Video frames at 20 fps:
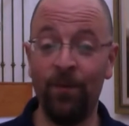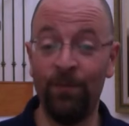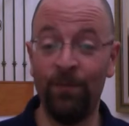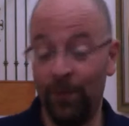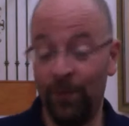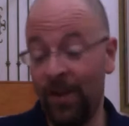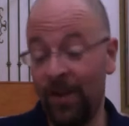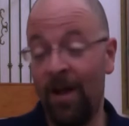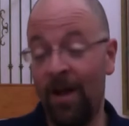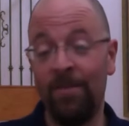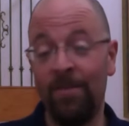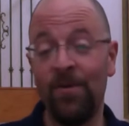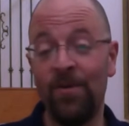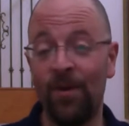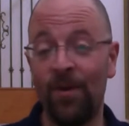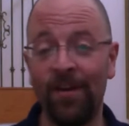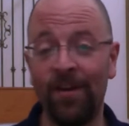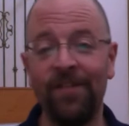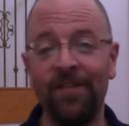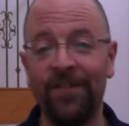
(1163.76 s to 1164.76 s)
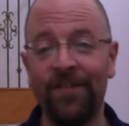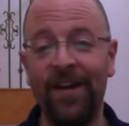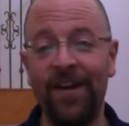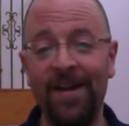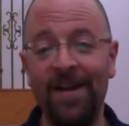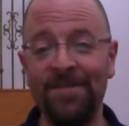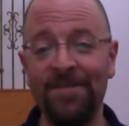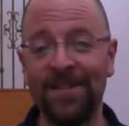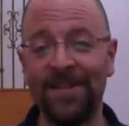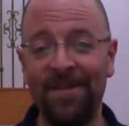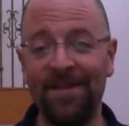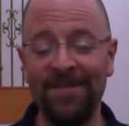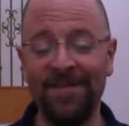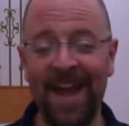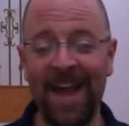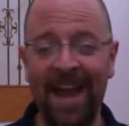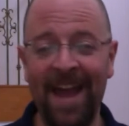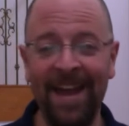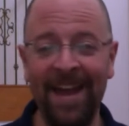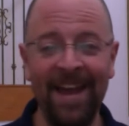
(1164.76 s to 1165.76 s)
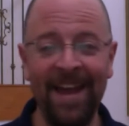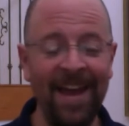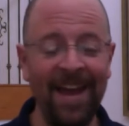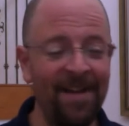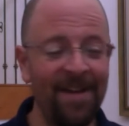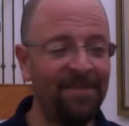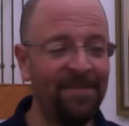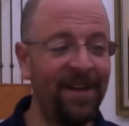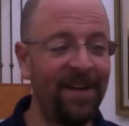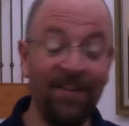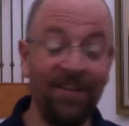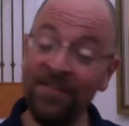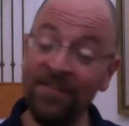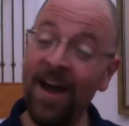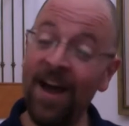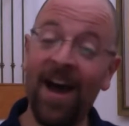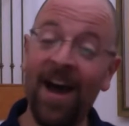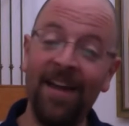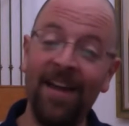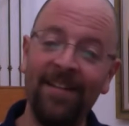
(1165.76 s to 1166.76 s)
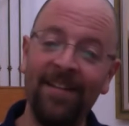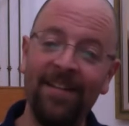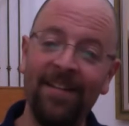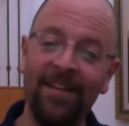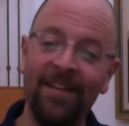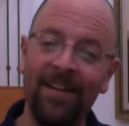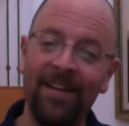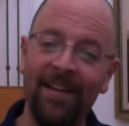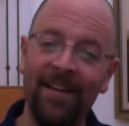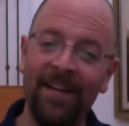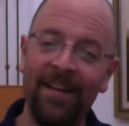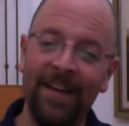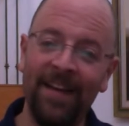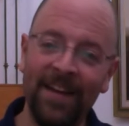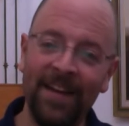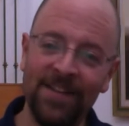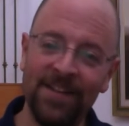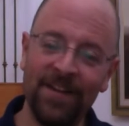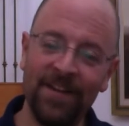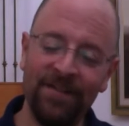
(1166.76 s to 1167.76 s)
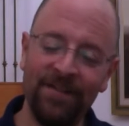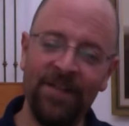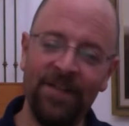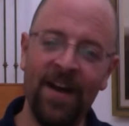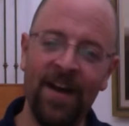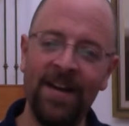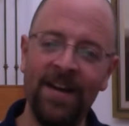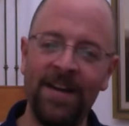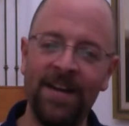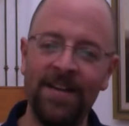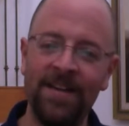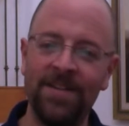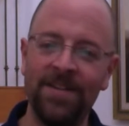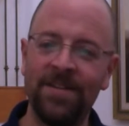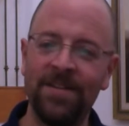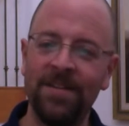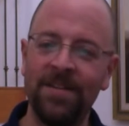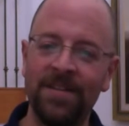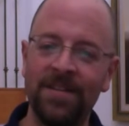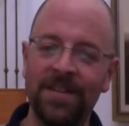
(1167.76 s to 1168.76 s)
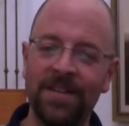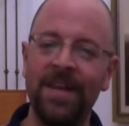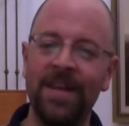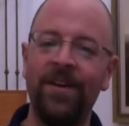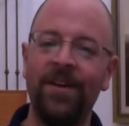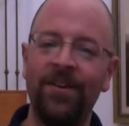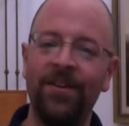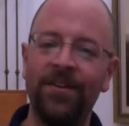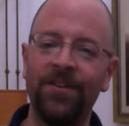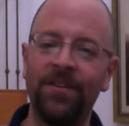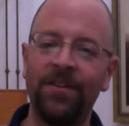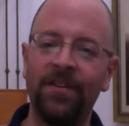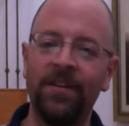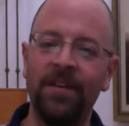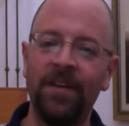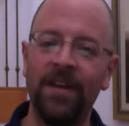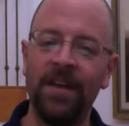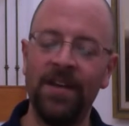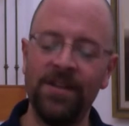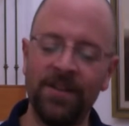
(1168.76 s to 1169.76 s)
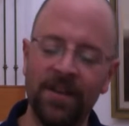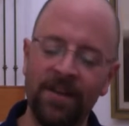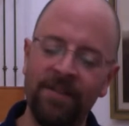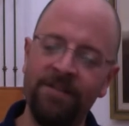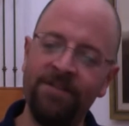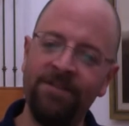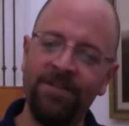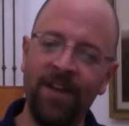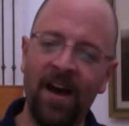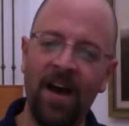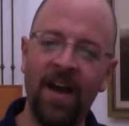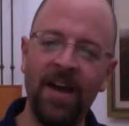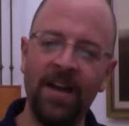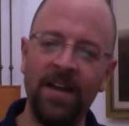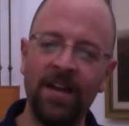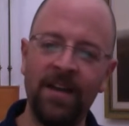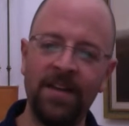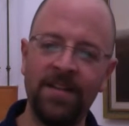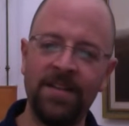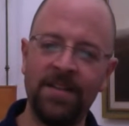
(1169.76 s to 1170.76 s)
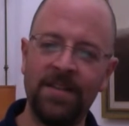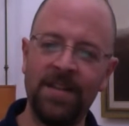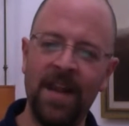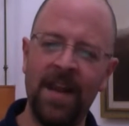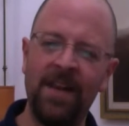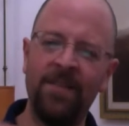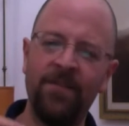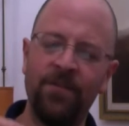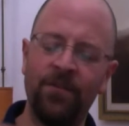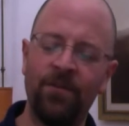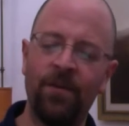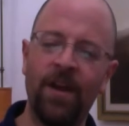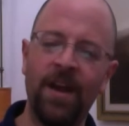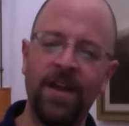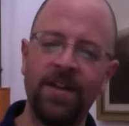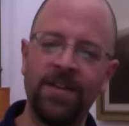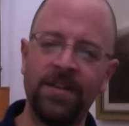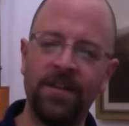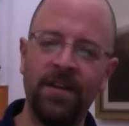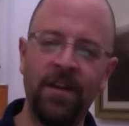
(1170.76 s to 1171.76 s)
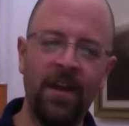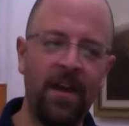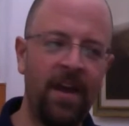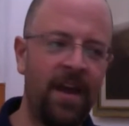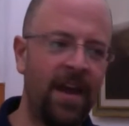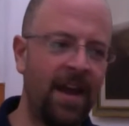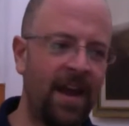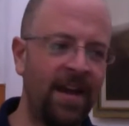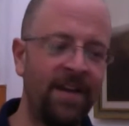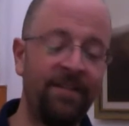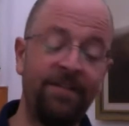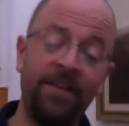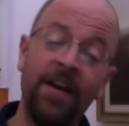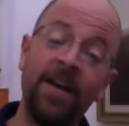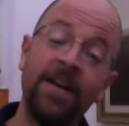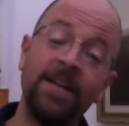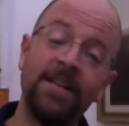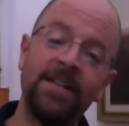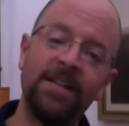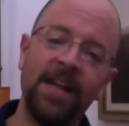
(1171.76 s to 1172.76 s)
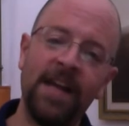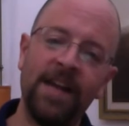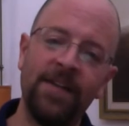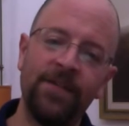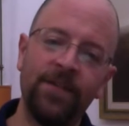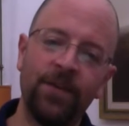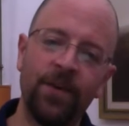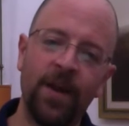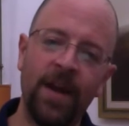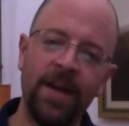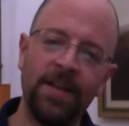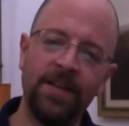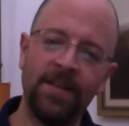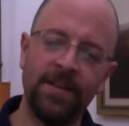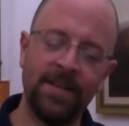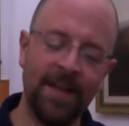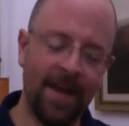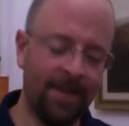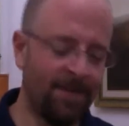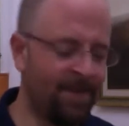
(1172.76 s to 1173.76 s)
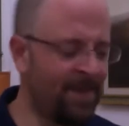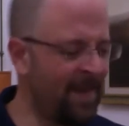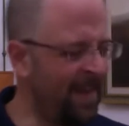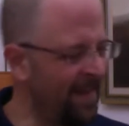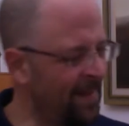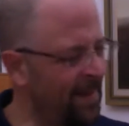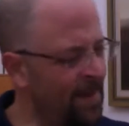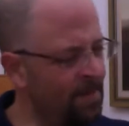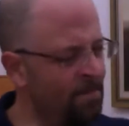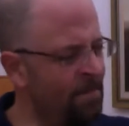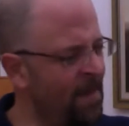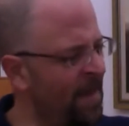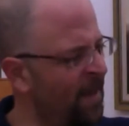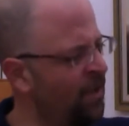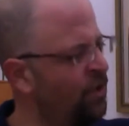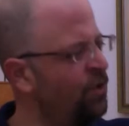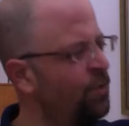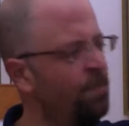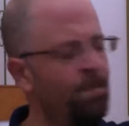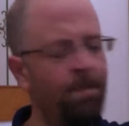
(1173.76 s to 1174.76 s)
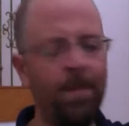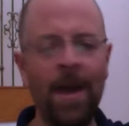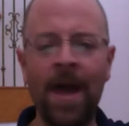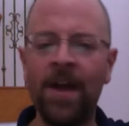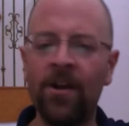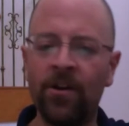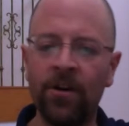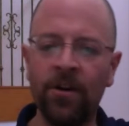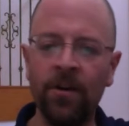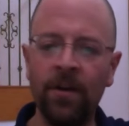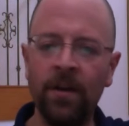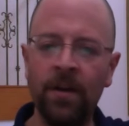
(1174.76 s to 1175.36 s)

we'll all be working for him someday. But if not, he's going to find his skills. He's going to find his state of grace. And I define a state of grace as that thing that makes you better